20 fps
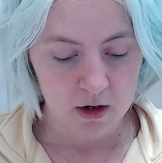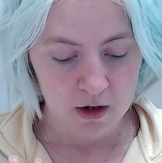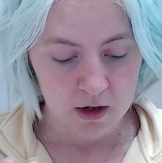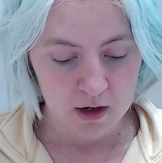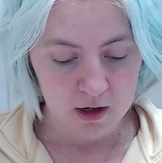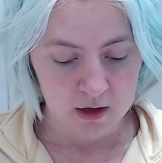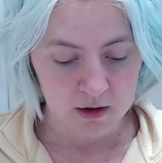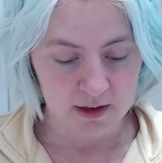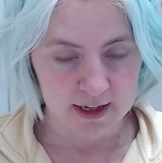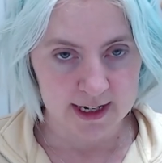
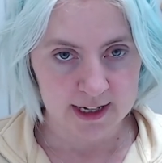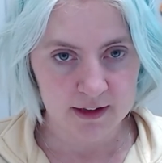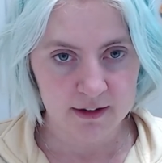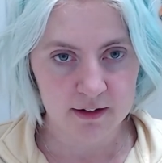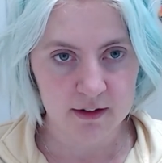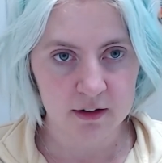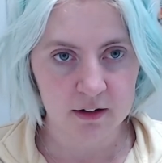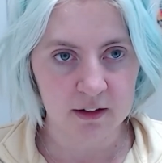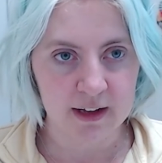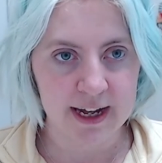Let's
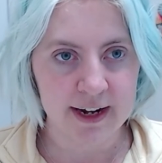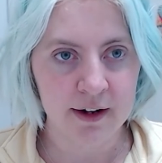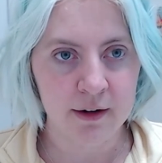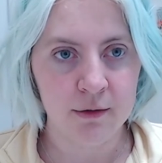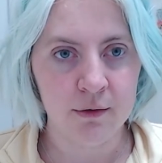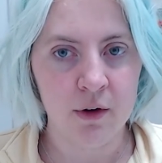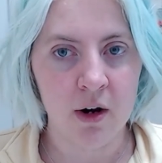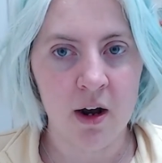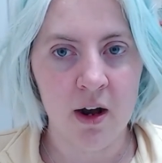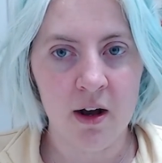let it
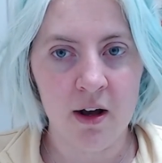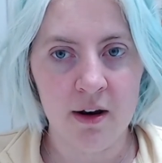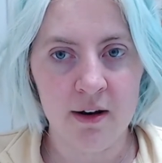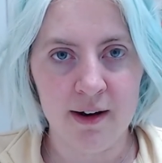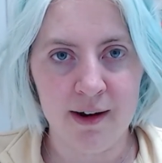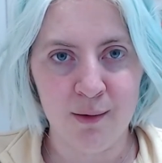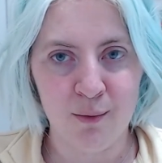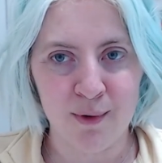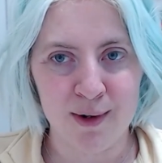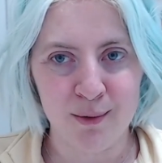run
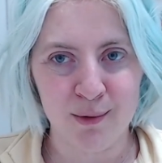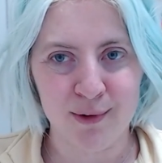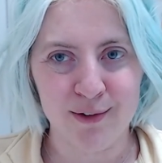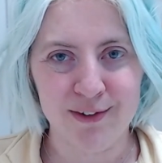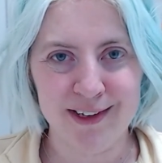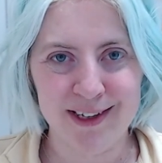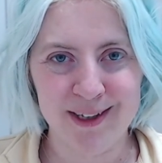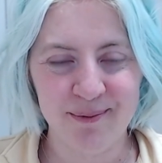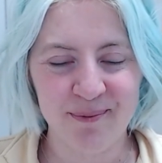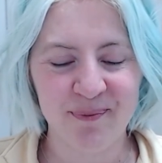and we will see.